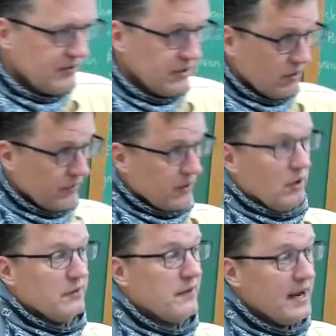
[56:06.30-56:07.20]
Do you know the
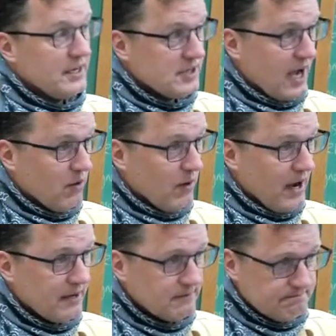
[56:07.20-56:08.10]
old Vantage
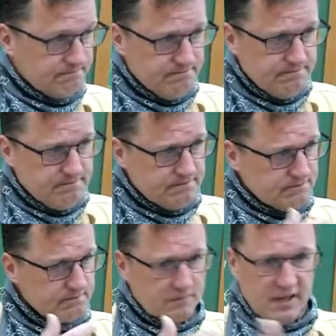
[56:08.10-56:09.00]
Highway
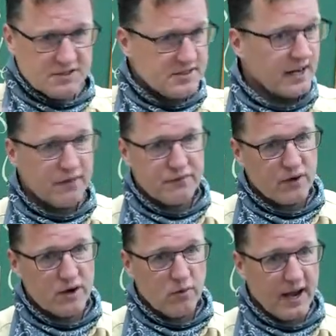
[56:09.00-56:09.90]
instead of the
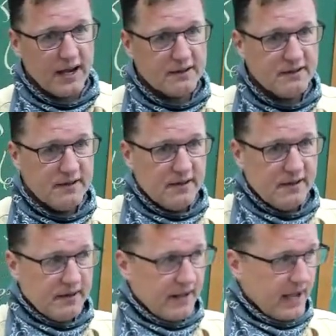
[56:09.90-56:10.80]
freeway?
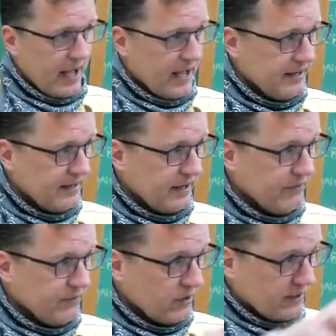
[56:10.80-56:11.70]
And
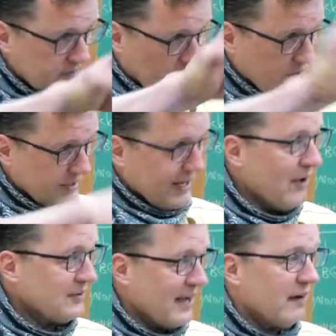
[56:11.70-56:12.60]
if you go to
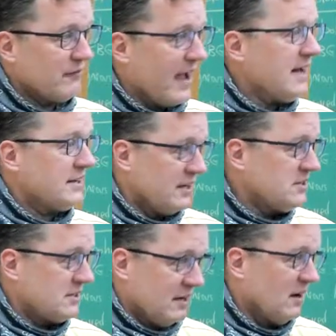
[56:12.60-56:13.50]
downtown
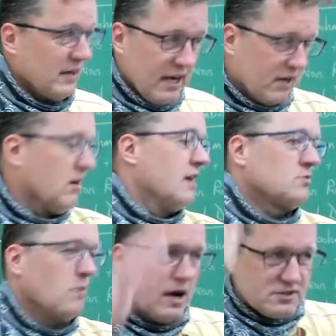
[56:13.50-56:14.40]
Vantage, you know, you got
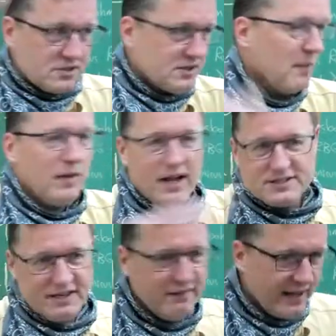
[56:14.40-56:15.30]
crosswalks and
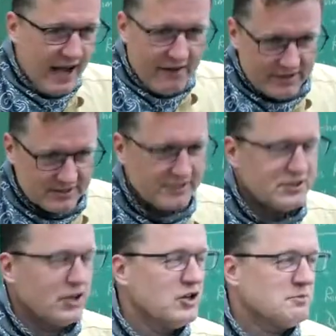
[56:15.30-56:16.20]
stoplights and everything. Obviously,
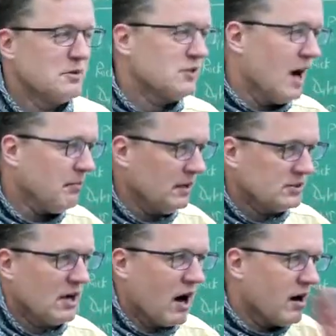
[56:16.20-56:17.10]
it's a huge
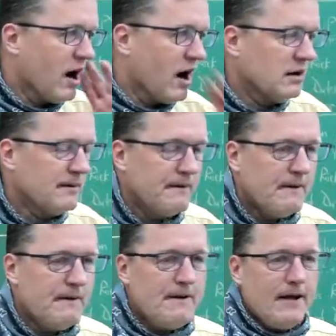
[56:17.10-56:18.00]
metropolis. Har har.
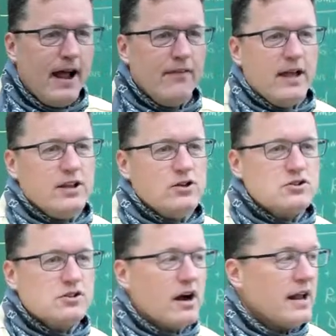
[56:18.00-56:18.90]
And then you
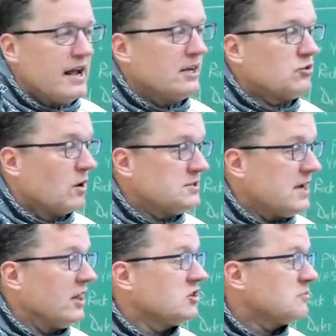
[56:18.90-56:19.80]
start heading towards
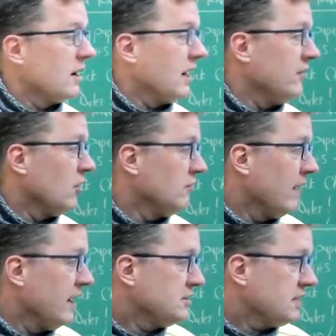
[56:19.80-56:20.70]
Ellensburg on the old
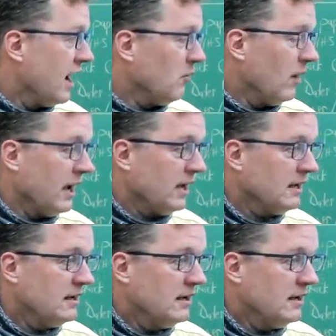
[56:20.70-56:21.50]
Vantage Highway